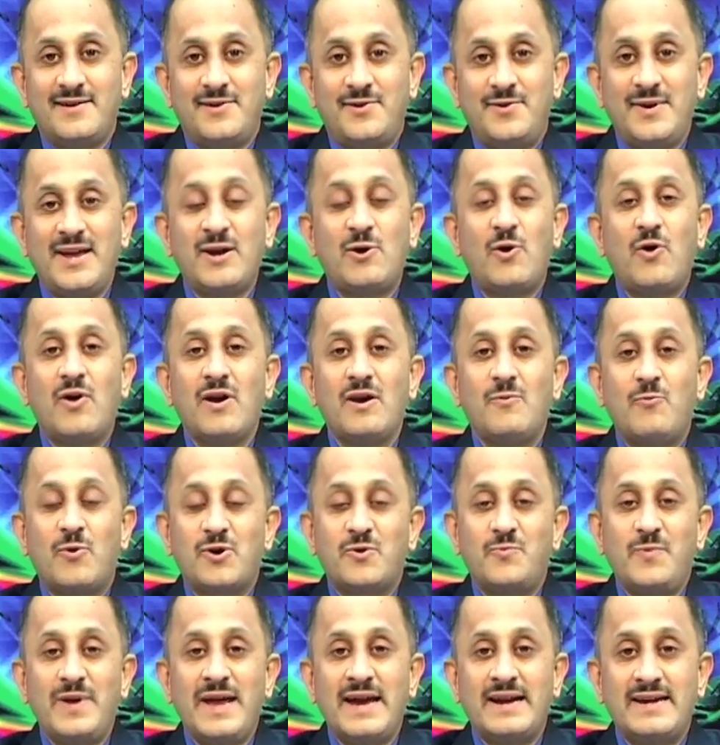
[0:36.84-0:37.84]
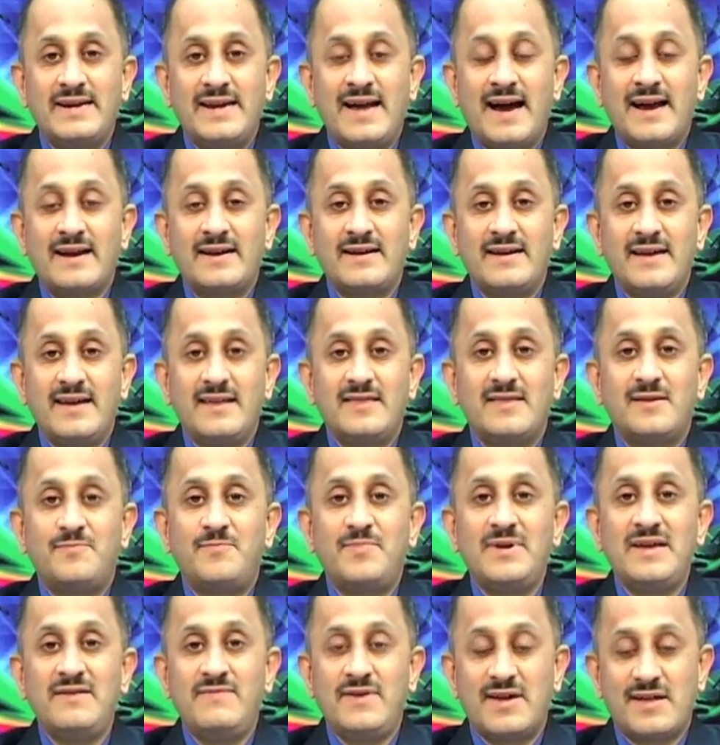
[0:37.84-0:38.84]
Recall what we had done in the
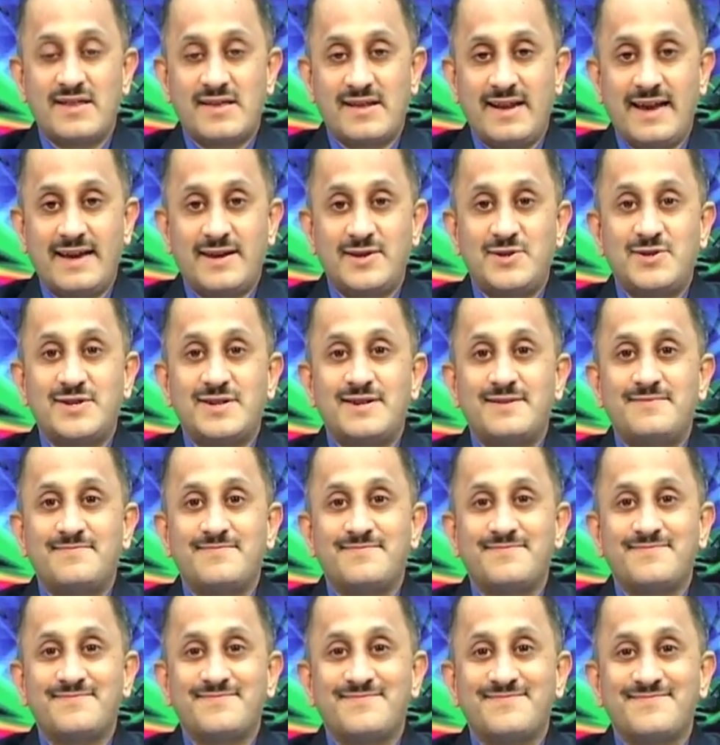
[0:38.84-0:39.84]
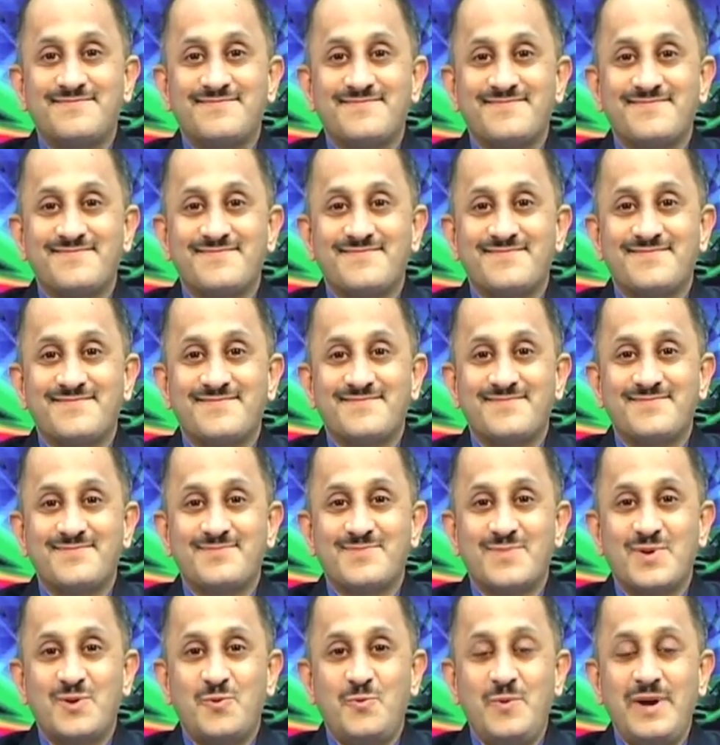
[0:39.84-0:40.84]
previous lecture.
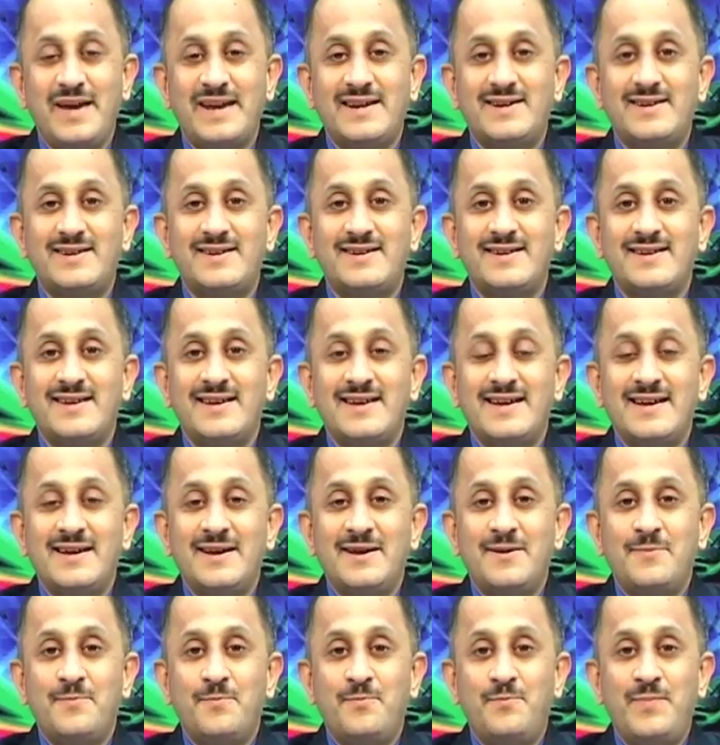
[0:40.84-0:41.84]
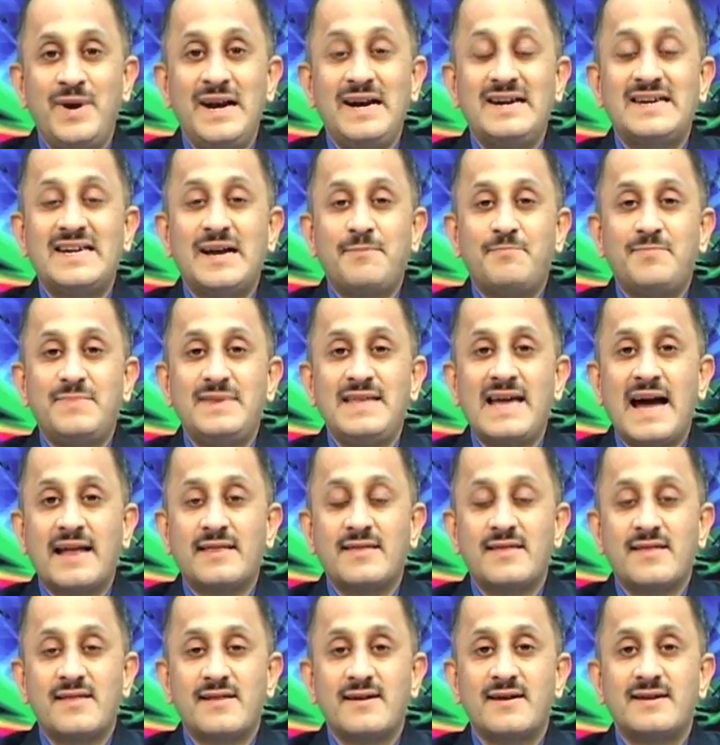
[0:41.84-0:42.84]
We had built up the
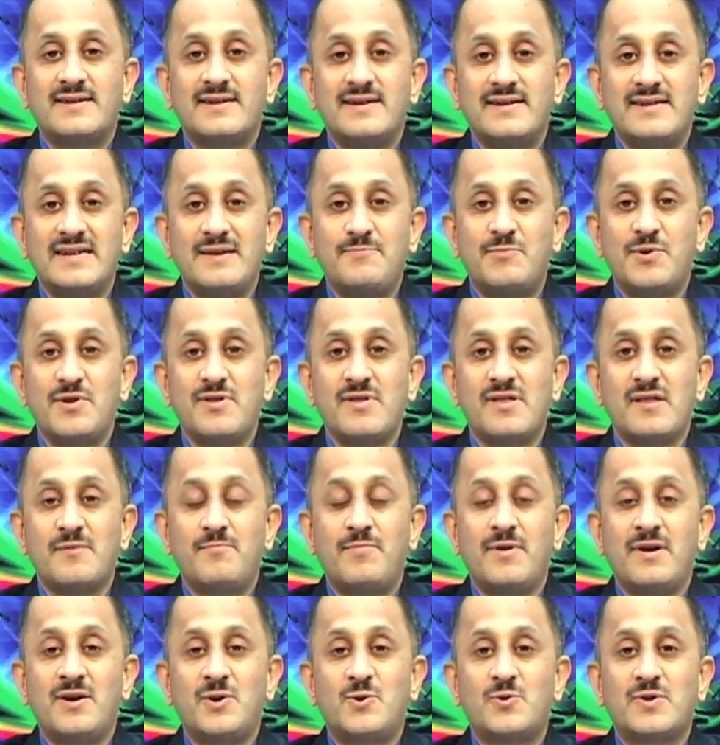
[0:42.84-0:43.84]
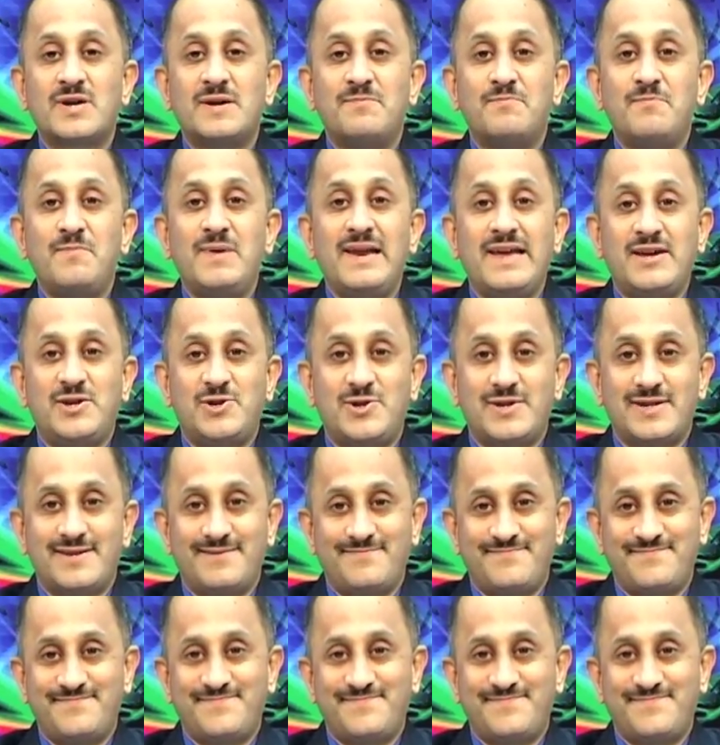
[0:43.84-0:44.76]
uncertainty principle to completion.